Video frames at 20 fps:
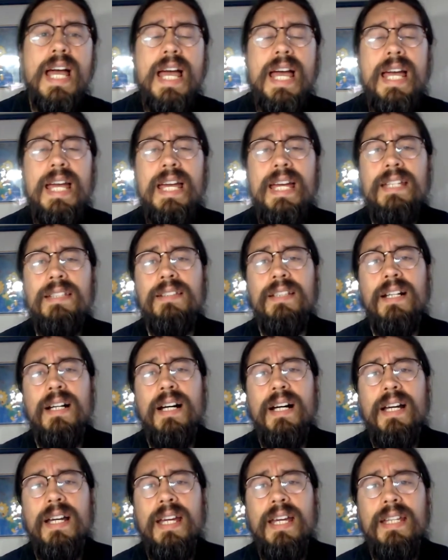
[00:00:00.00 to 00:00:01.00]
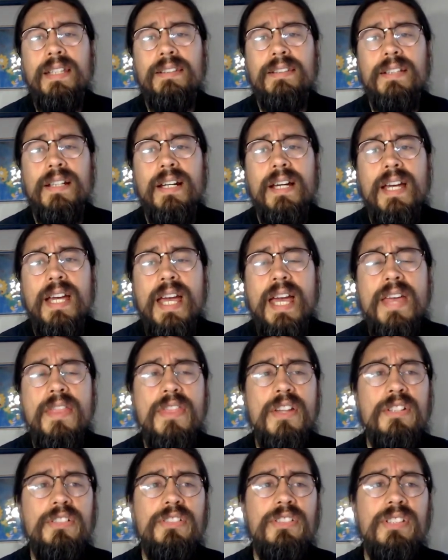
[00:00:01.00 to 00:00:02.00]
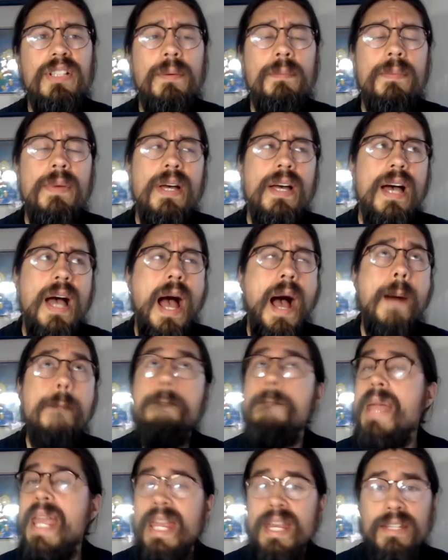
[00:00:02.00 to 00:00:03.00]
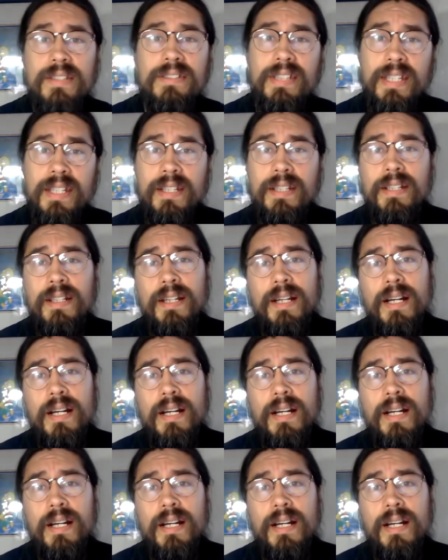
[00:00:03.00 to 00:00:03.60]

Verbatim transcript: and uh, and uh, and there's some amazing